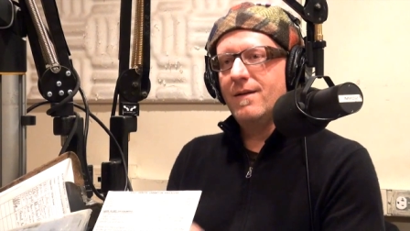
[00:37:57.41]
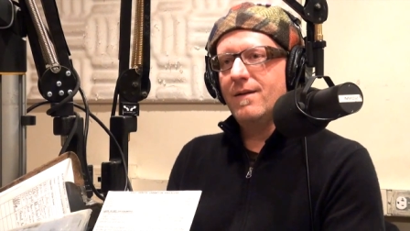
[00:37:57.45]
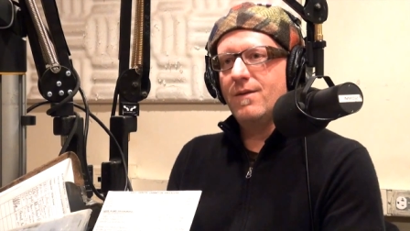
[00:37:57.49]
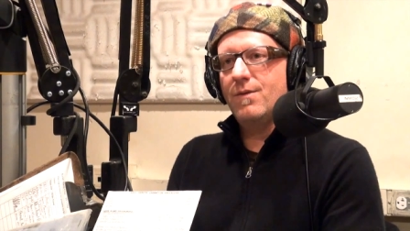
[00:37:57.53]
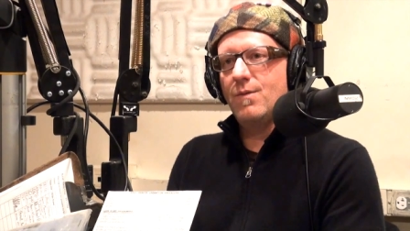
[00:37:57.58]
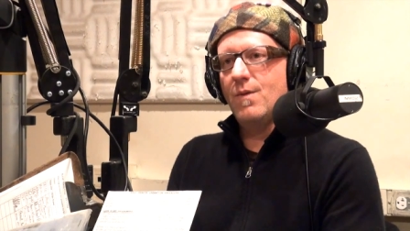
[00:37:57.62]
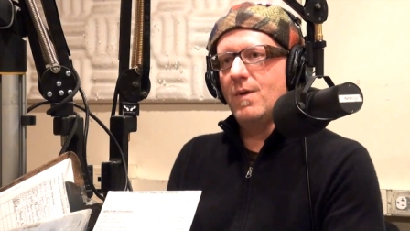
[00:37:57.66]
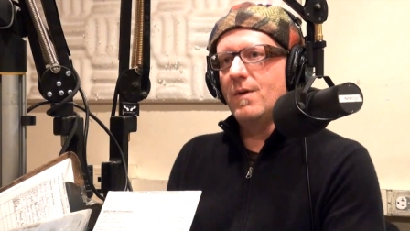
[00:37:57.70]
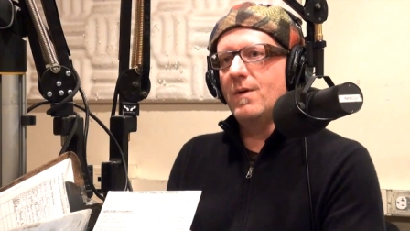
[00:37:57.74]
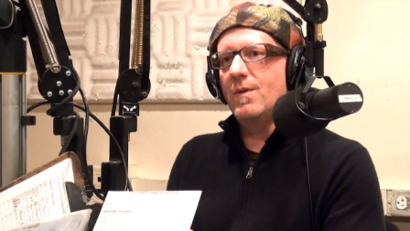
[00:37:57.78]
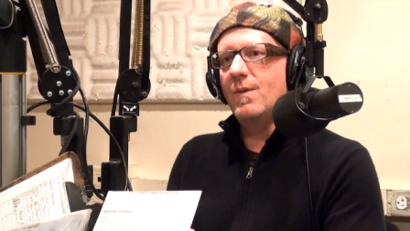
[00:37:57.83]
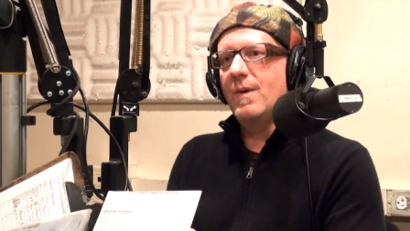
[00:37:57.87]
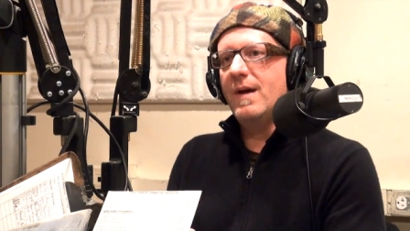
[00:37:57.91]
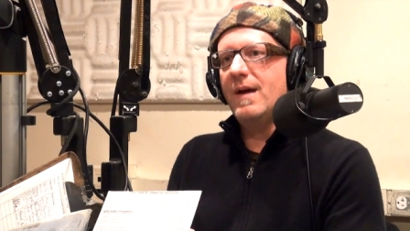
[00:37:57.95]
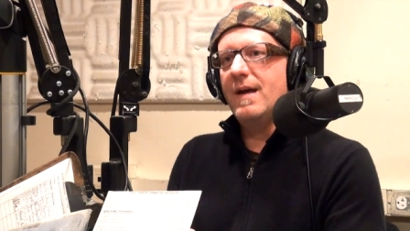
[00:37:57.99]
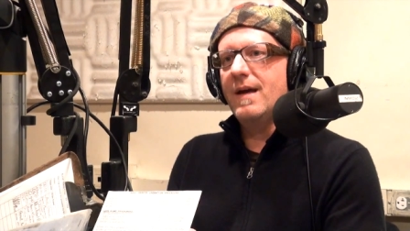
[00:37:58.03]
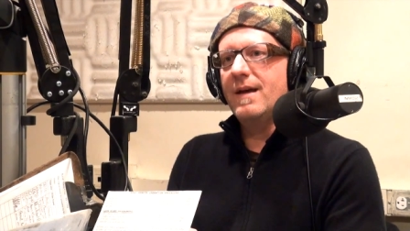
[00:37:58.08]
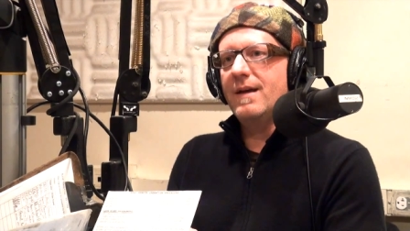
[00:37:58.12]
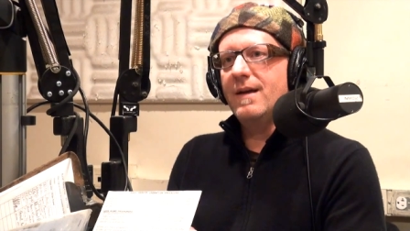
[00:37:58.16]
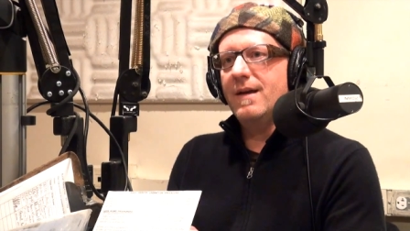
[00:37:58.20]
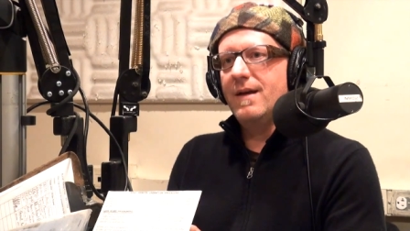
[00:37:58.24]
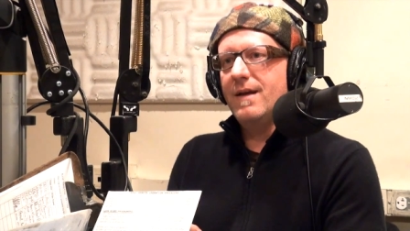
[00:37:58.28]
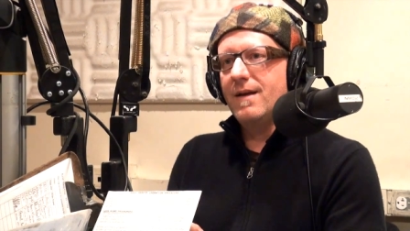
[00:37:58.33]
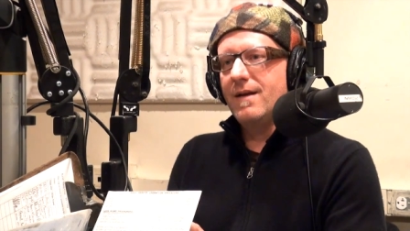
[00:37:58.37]
thrown
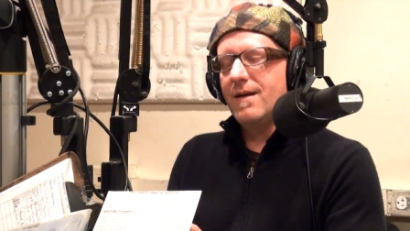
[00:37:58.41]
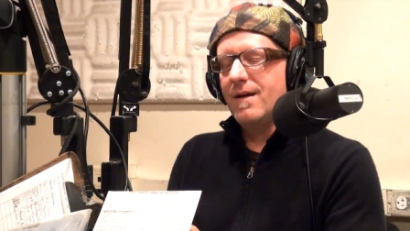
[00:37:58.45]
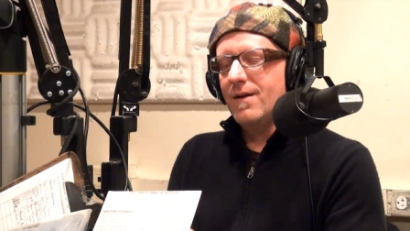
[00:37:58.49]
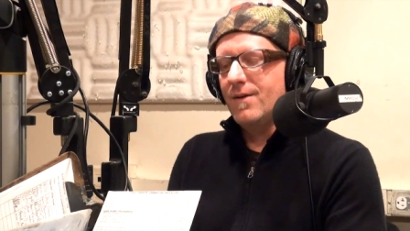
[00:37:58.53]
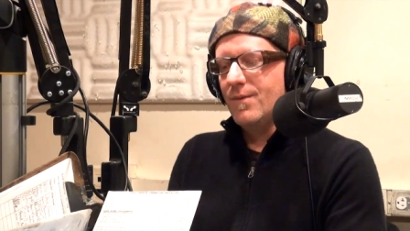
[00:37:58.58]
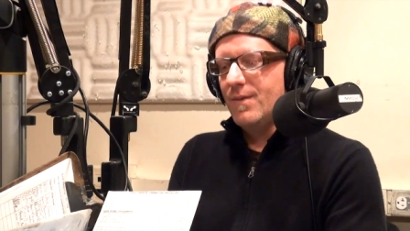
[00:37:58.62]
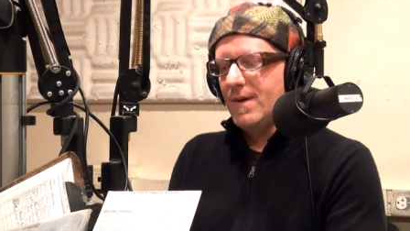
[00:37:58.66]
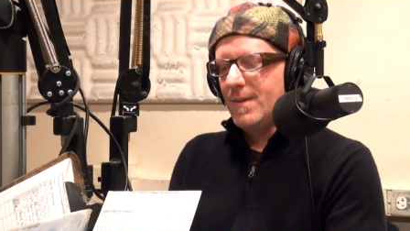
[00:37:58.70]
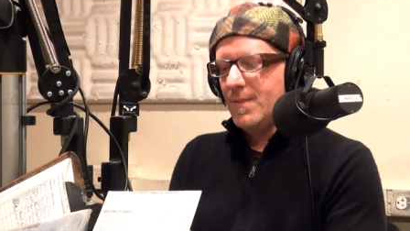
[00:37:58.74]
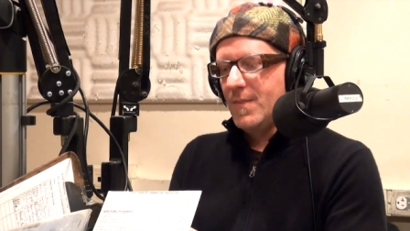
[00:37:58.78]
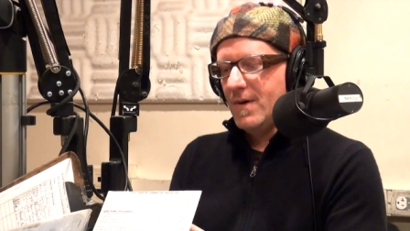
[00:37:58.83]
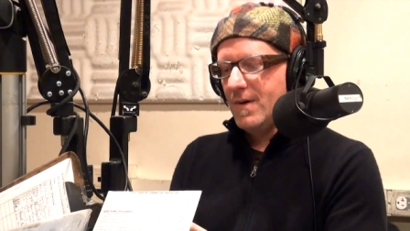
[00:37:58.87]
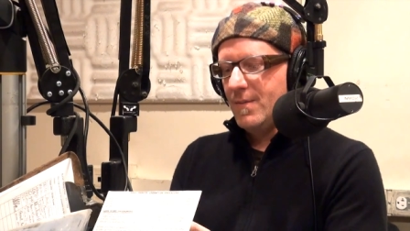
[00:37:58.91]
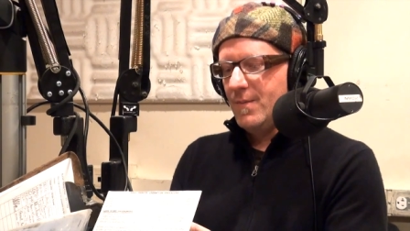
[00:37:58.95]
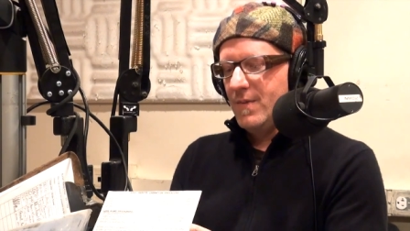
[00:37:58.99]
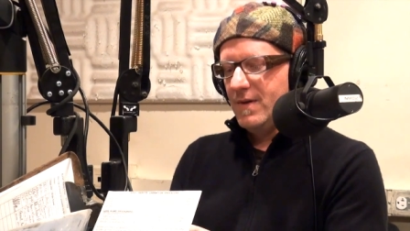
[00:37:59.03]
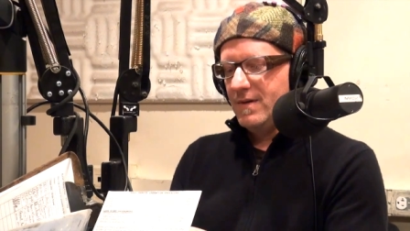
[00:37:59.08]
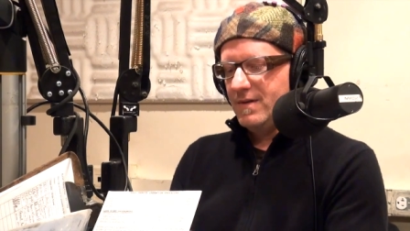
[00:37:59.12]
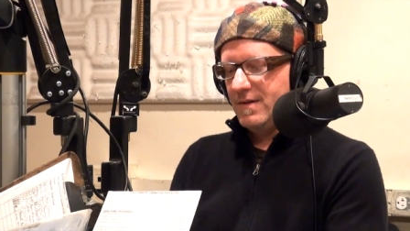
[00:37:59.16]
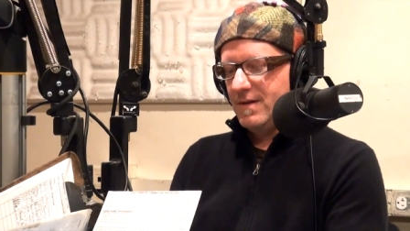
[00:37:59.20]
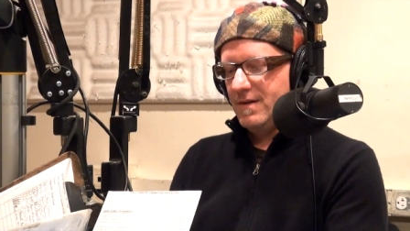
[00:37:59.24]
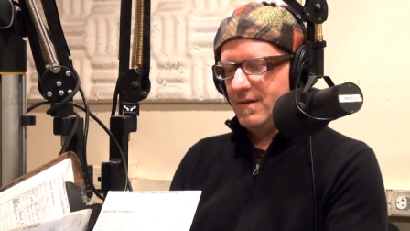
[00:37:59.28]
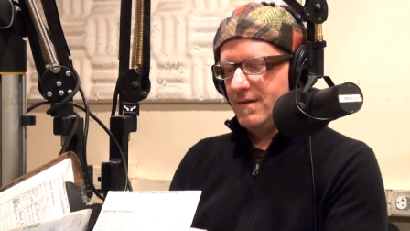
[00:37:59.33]
away. And it got repurposed.